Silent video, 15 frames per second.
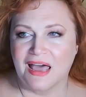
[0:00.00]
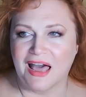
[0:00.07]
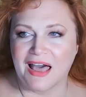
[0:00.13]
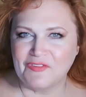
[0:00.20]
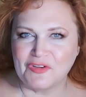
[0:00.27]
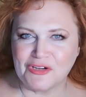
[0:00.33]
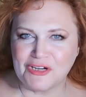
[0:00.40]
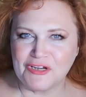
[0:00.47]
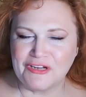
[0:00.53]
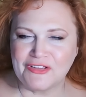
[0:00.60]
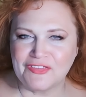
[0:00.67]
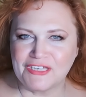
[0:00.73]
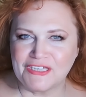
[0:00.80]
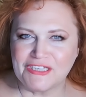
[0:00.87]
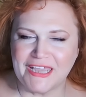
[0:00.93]
And if you're new
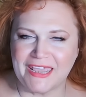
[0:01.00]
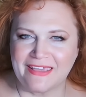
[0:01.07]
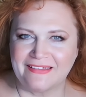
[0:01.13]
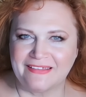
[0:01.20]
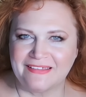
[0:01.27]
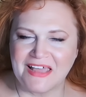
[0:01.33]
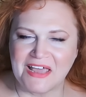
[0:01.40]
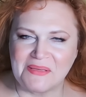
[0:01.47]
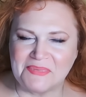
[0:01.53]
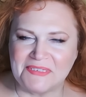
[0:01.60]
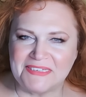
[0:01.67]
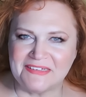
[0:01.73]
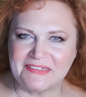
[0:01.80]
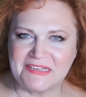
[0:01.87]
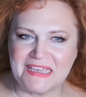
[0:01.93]
to this channel, I'm
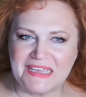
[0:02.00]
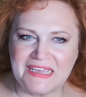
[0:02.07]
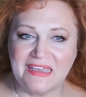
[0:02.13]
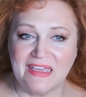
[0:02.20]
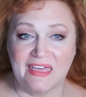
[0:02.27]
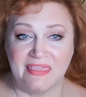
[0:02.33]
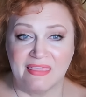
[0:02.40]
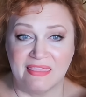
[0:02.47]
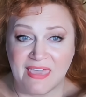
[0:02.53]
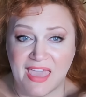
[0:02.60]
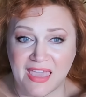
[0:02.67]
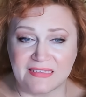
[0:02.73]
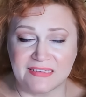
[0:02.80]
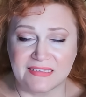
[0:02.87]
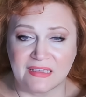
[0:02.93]
Silky.
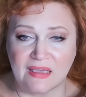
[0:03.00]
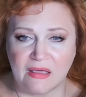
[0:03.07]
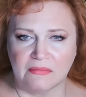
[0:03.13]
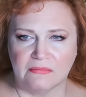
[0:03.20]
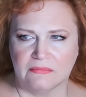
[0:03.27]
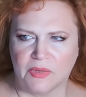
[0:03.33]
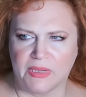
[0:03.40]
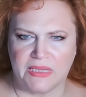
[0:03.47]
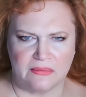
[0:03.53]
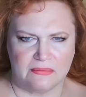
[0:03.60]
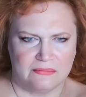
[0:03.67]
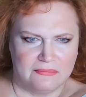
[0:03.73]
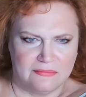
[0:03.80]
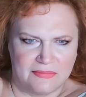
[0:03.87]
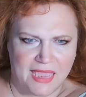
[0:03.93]
That's Scully. Wait,
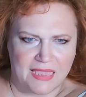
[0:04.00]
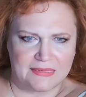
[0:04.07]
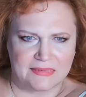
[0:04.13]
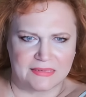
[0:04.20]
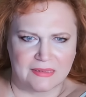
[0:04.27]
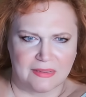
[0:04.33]
that's